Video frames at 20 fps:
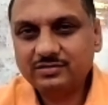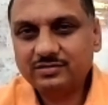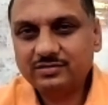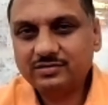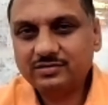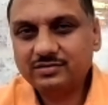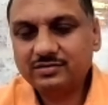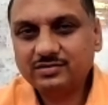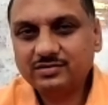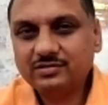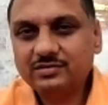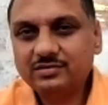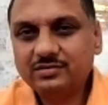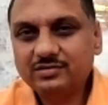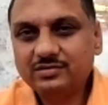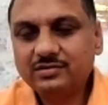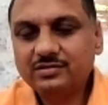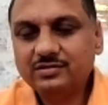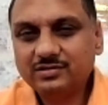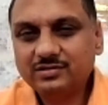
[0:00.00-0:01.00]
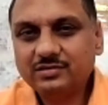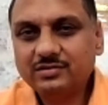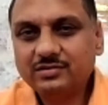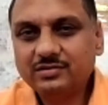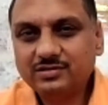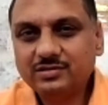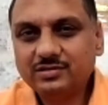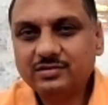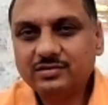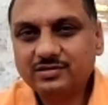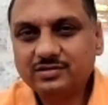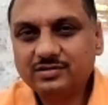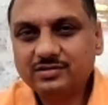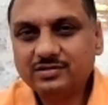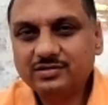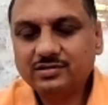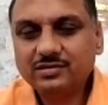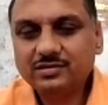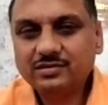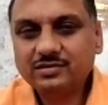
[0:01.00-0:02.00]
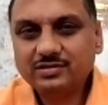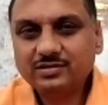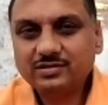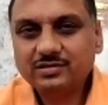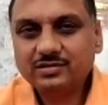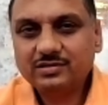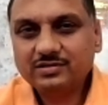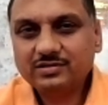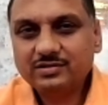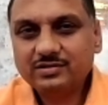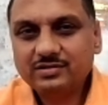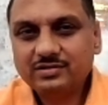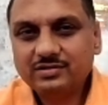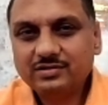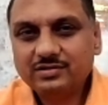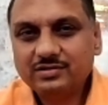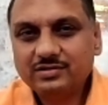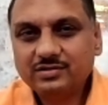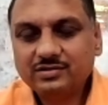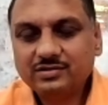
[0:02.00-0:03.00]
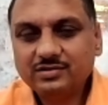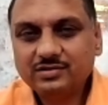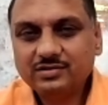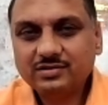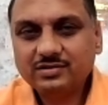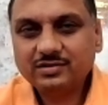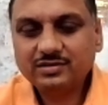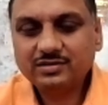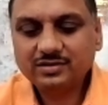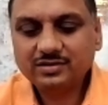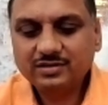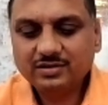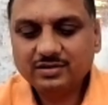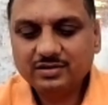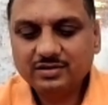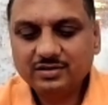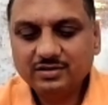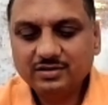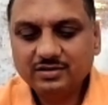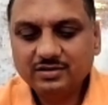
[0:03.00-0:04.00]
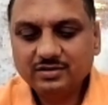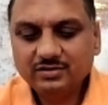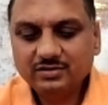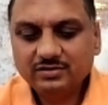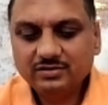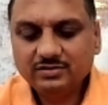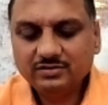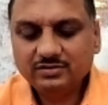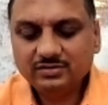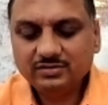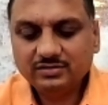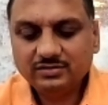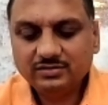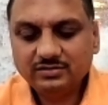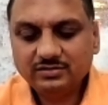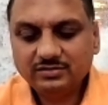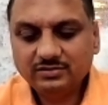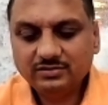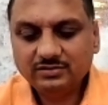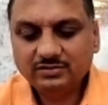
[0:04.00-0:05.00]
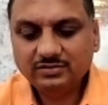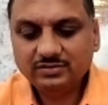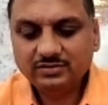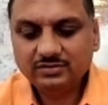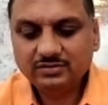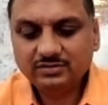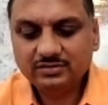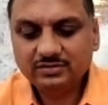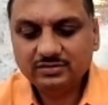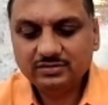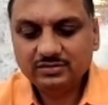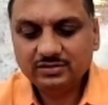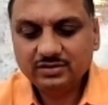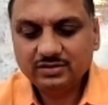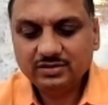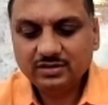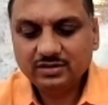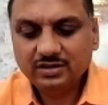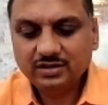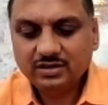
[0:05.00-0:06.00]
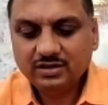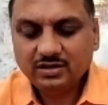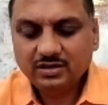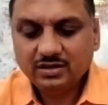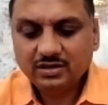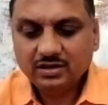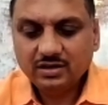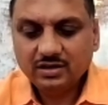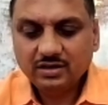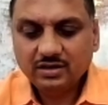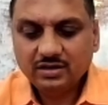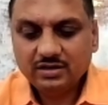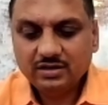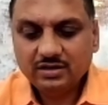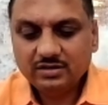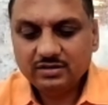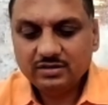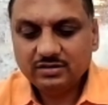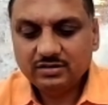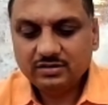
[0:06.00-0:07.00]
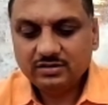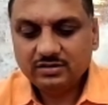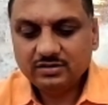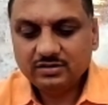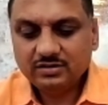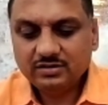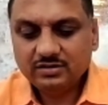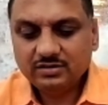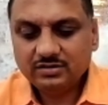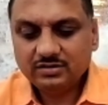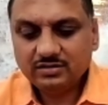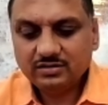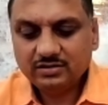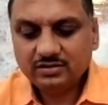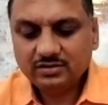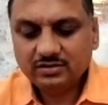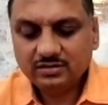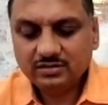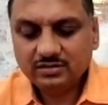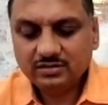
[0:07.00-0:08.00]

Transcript: No words are spoken by the person on screen.